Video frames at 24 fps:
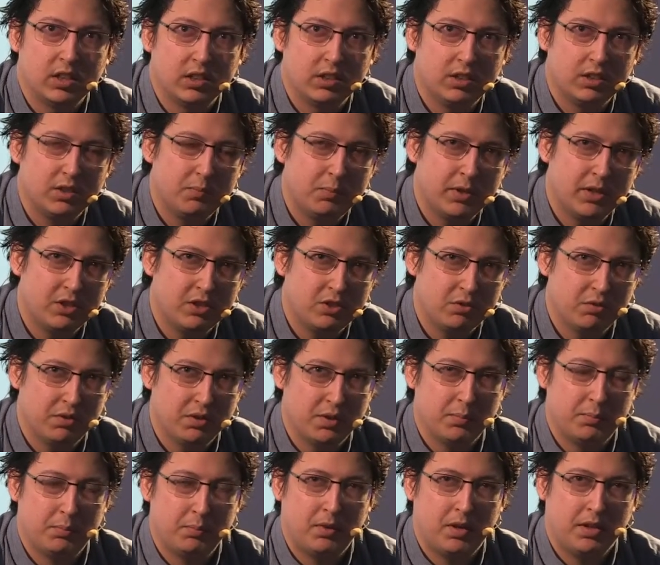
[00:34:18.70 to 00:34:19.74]
Depends on
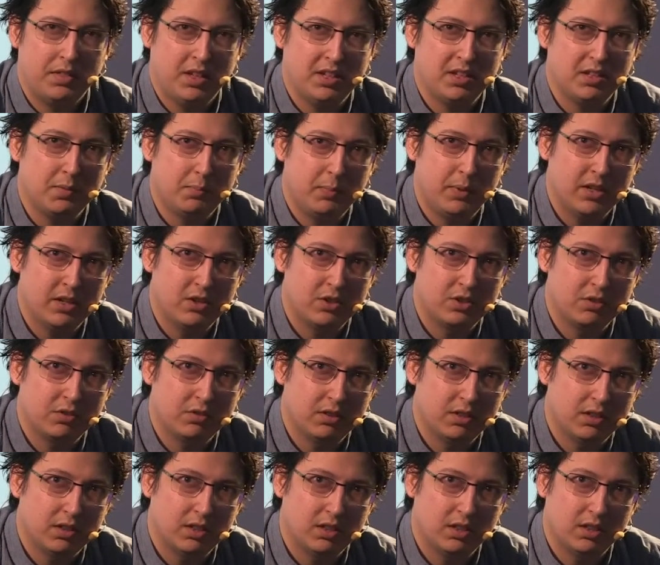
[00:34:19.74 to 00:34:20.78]
the. I think depends on
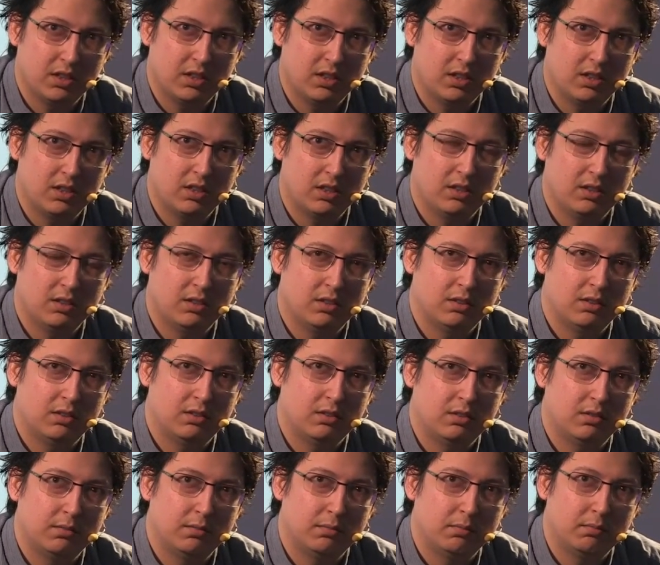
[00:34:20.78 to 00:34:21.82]

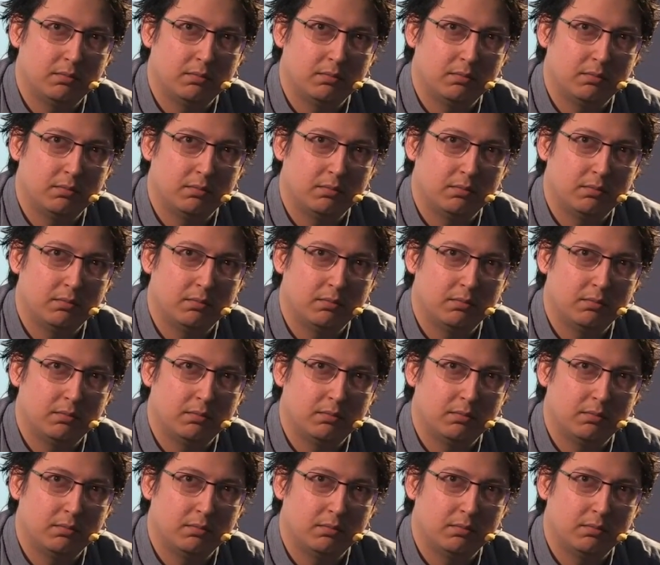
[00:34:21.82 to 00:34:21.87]
the.